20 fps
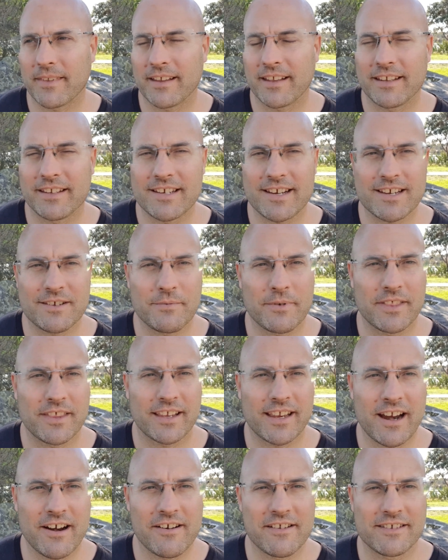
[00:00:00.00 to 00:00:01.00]
just with
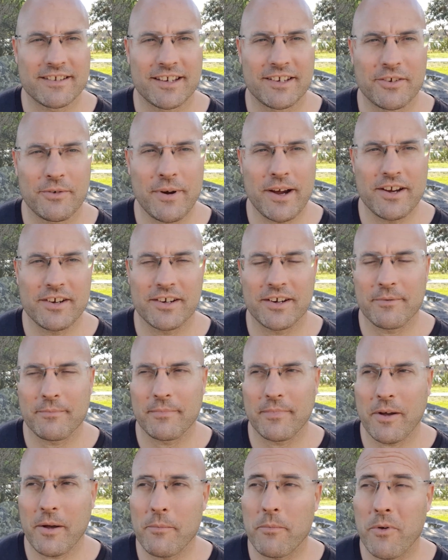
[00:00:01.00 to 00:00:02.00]
the current
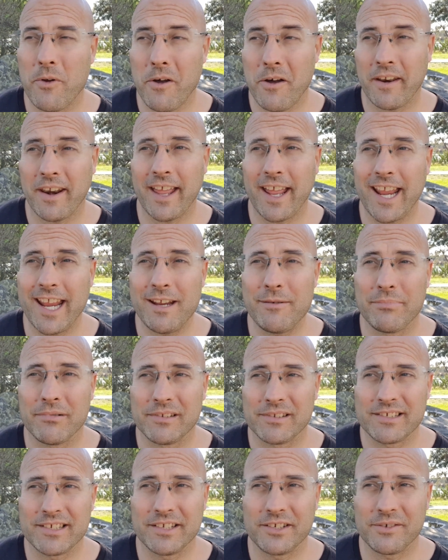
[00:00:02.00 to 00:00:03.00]
situation, I'm not
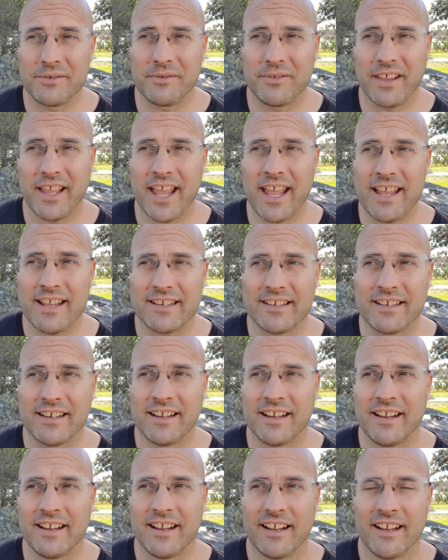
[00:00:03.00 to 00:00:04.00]
able to do that
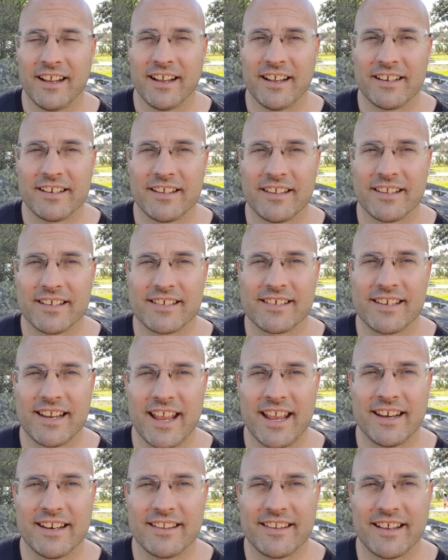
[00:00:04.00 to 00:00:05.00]
to the
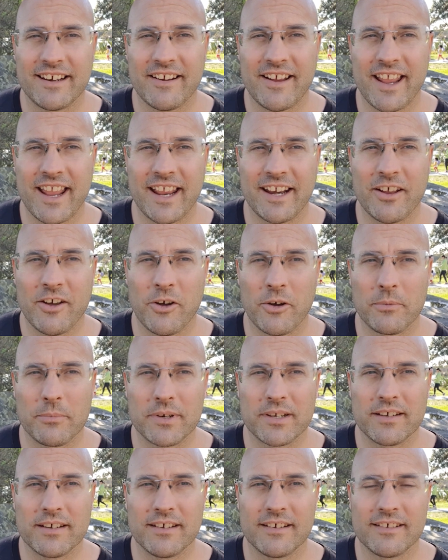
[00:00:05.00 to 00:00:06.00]
standard that I had
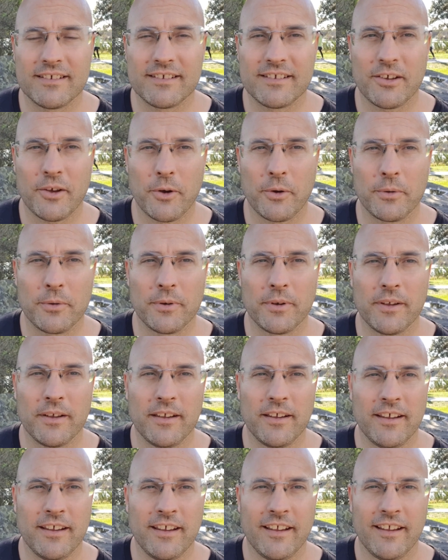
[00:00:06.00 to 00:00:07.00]
hoped. So
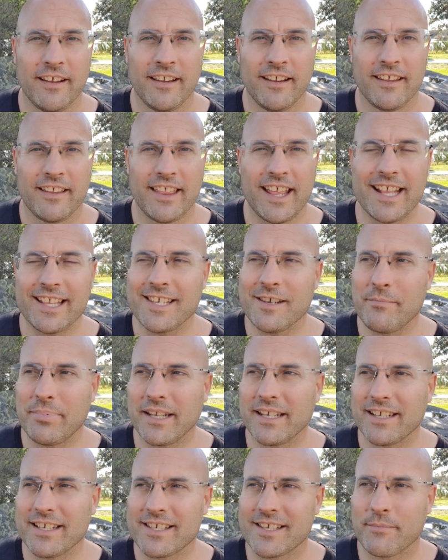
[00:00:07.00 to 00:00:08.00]
that's a
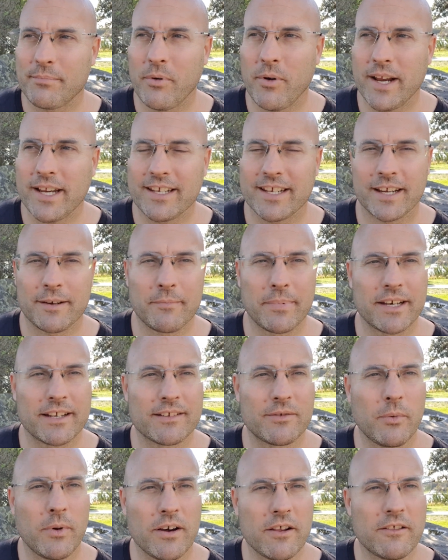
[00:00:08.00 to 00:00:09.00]
bit disappointing, but
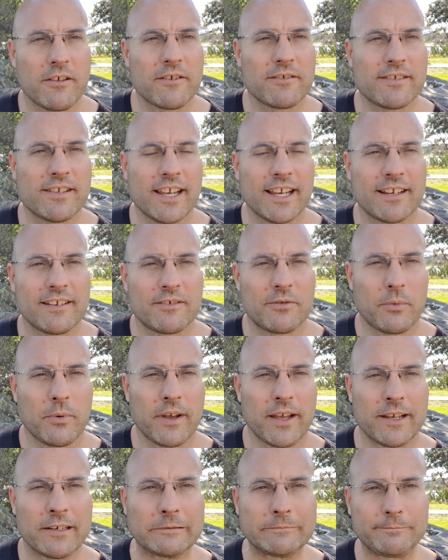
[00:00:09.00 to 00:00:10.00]
it's one of those things
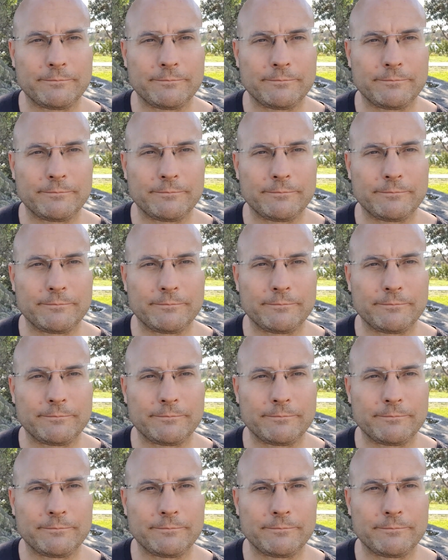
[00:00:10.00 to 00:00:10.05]
where